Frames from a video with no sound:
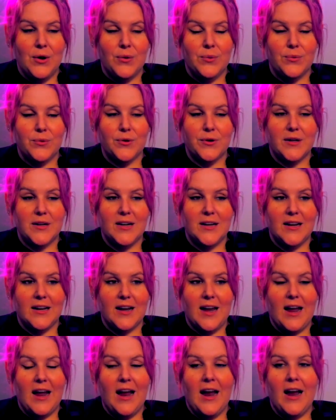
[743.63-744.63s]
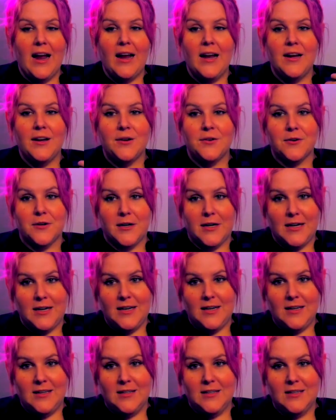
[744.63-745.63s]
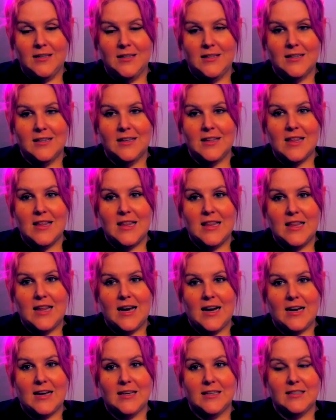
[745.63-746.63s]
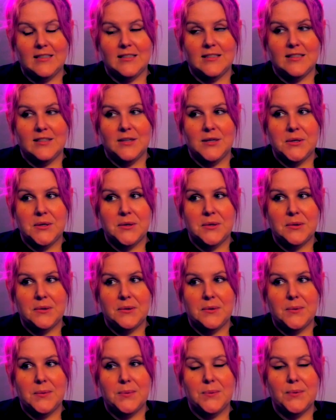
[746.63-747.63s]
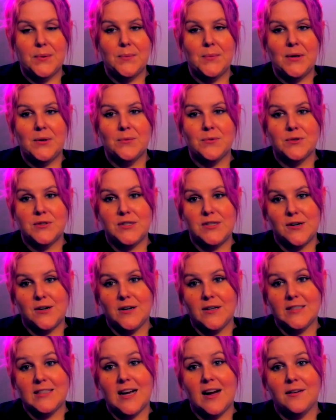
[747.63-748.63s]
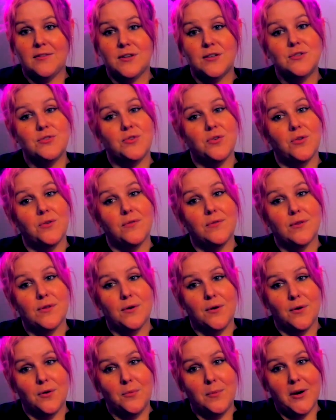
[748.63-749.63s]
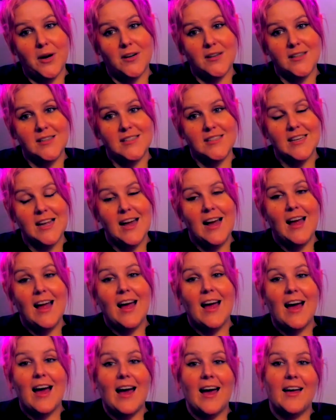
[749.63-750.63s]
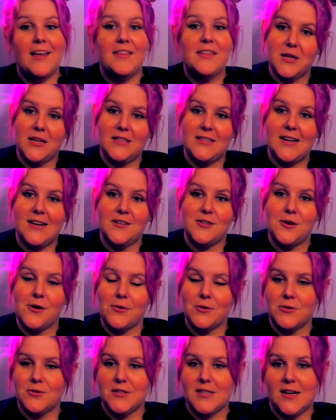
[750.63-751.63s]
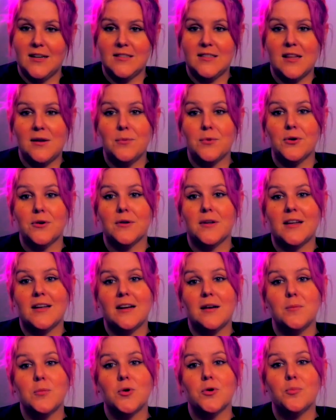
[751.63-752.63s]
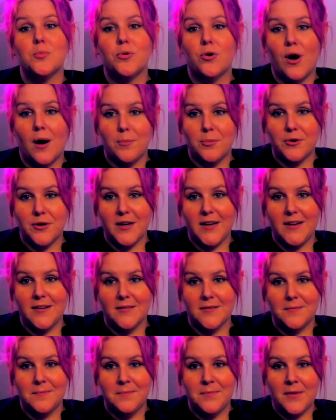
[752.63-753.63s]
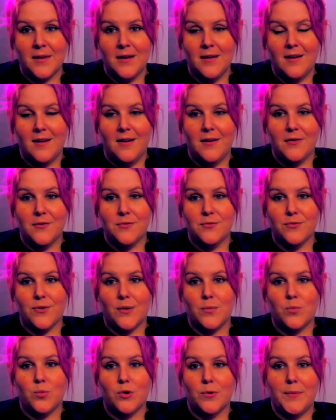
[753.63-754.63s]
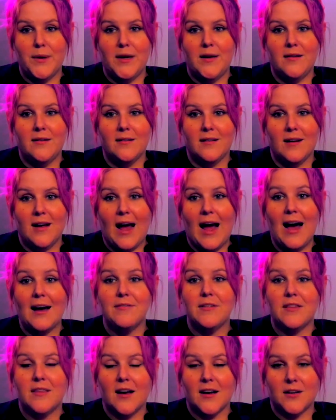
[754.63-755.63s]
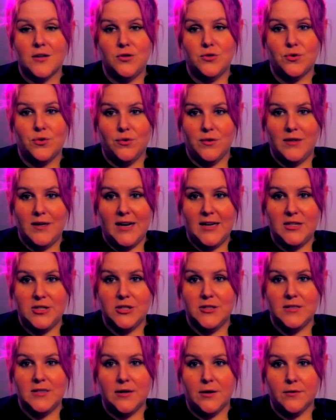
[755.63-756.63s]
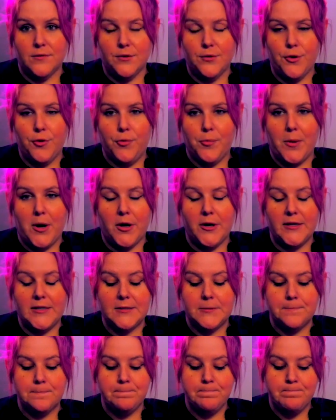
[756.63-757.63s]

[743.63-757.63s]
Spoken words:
were getting angry that women were starting to have control over their own bodies, and the plantation owners' eyes, they weren't getting more property from women having that control and agency over their bodies.